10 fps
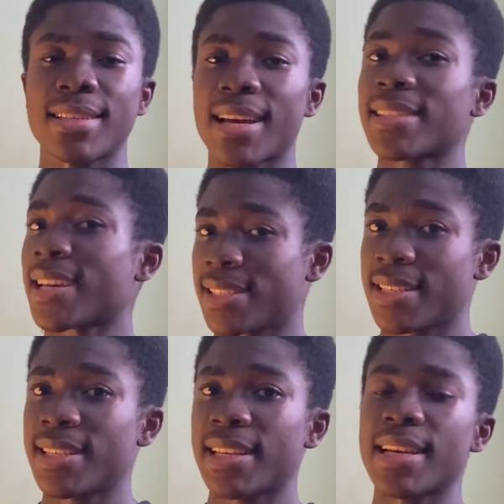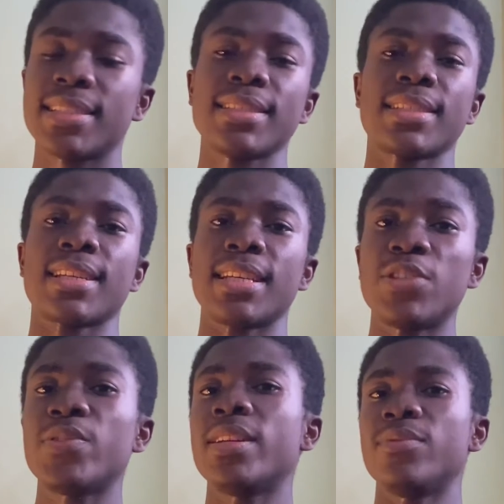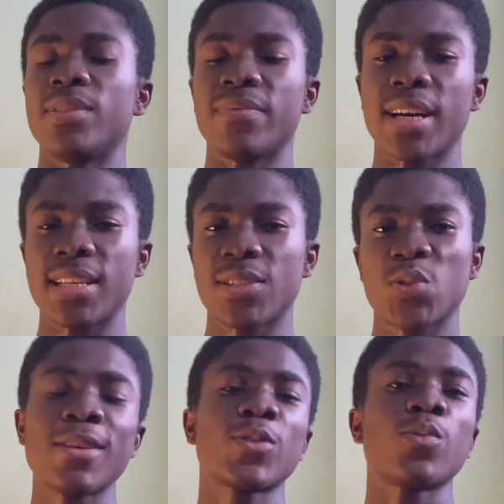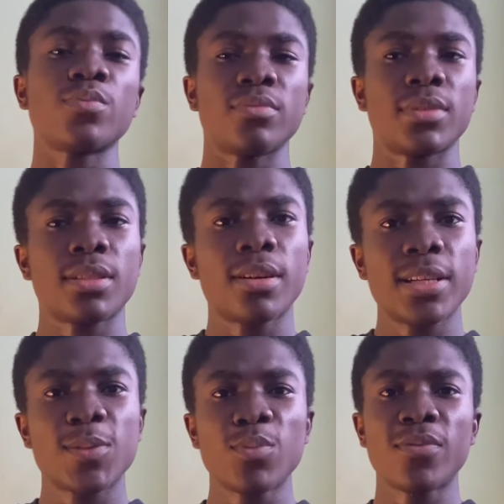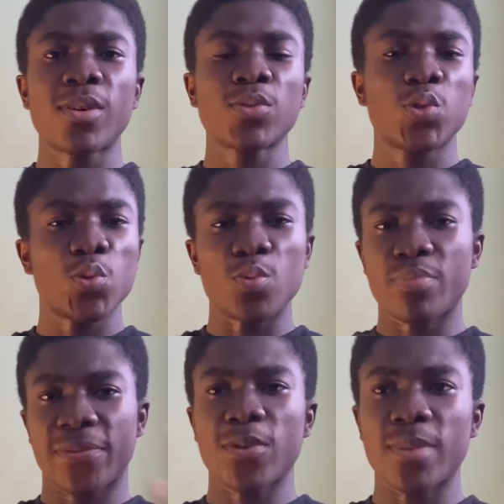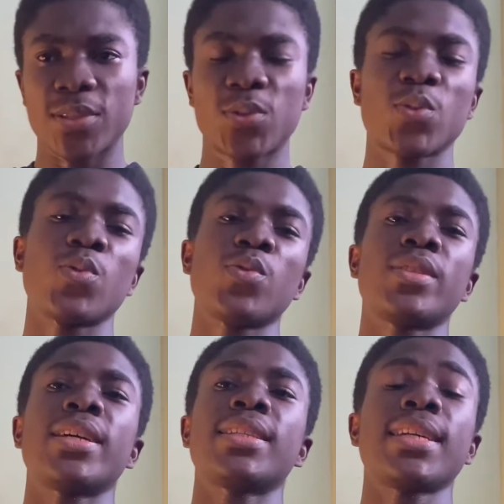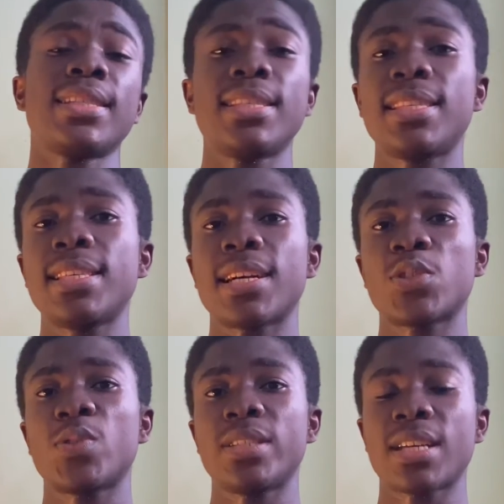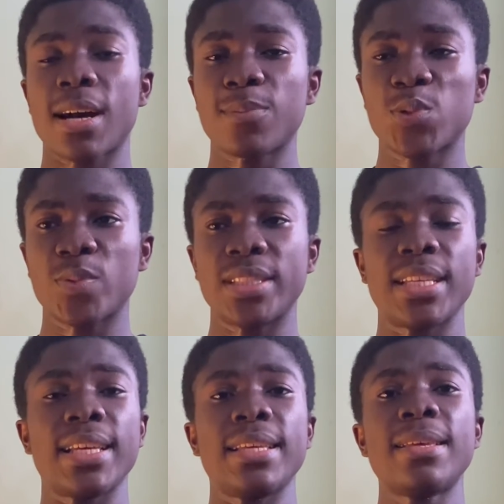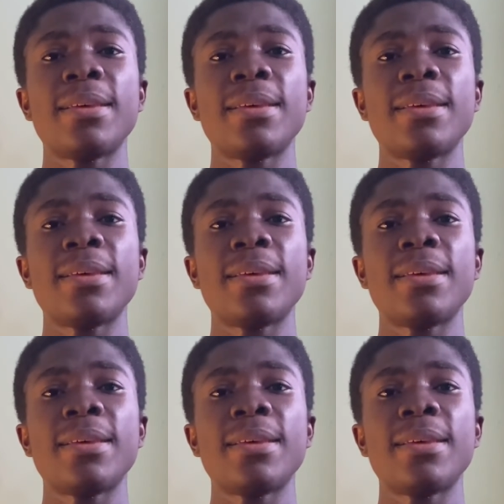as I said earlier, this is an entry-level device. So now let's move on to performance. So the 13C actually comes with the